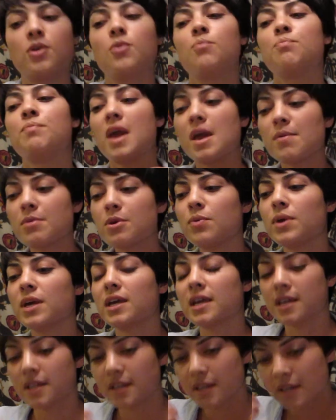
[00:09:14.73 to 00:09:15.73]
Maybe we
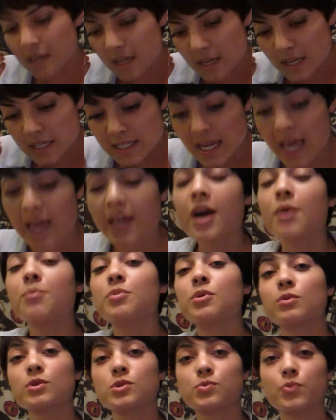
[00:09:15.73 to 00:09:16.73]
can take up
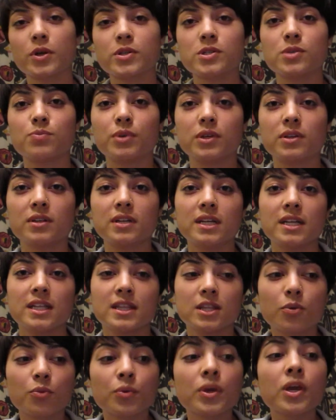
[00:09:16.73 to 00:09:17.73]
the responsibility
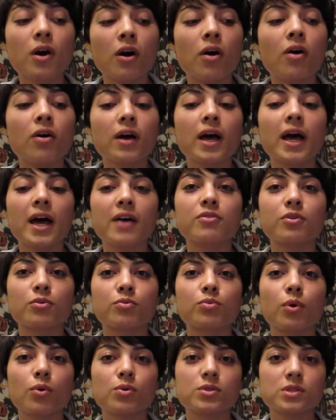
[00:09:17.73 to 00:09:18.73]
that we all have a
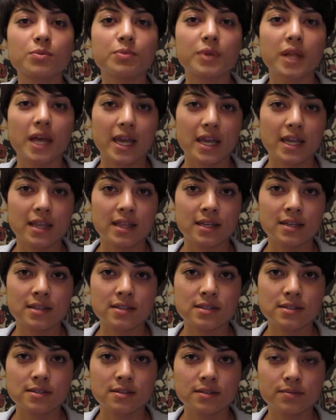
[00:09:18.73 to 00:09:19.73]
role to play in
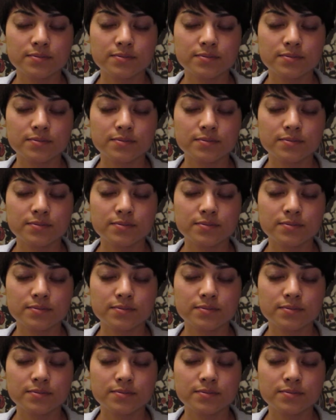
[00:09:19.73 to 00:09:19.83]
this,